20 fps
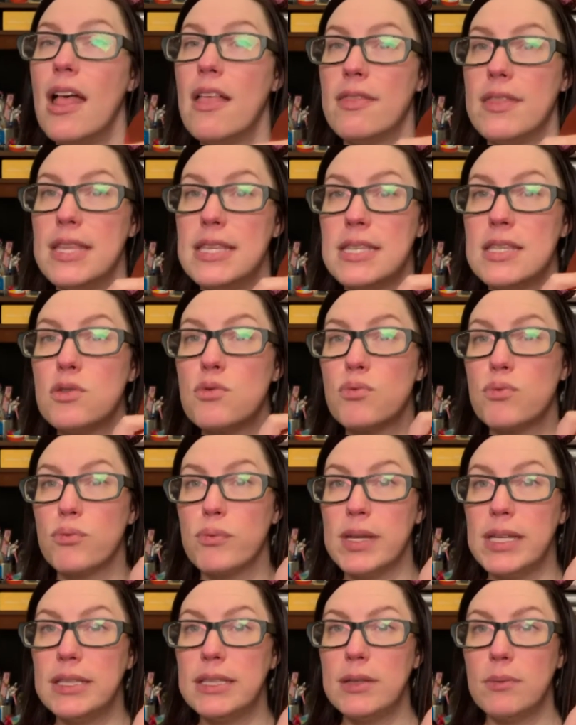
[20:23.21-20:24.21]
This is
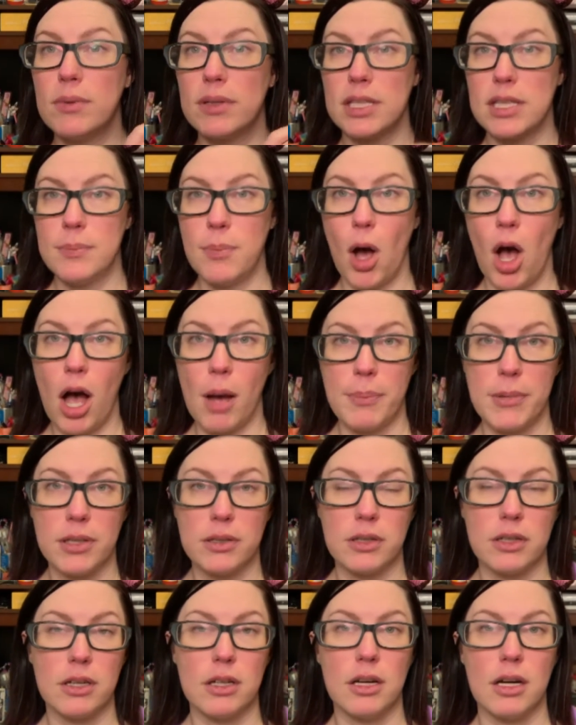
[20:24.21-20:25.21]
really, really
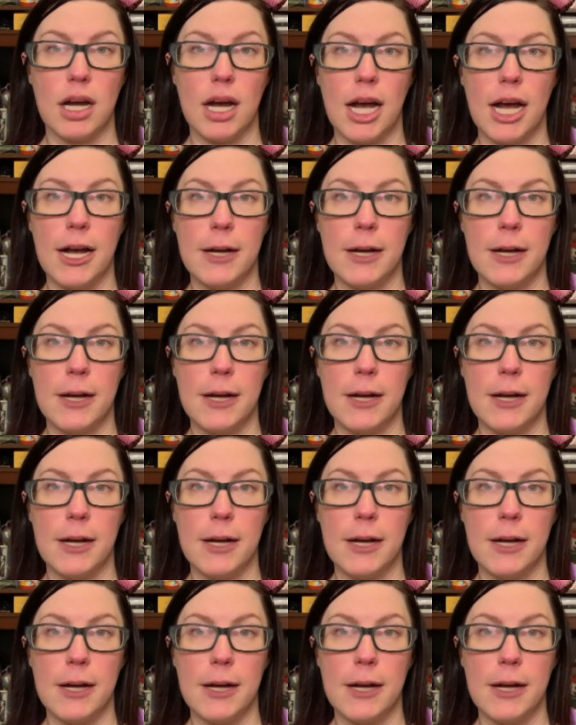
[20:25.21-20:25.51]
popular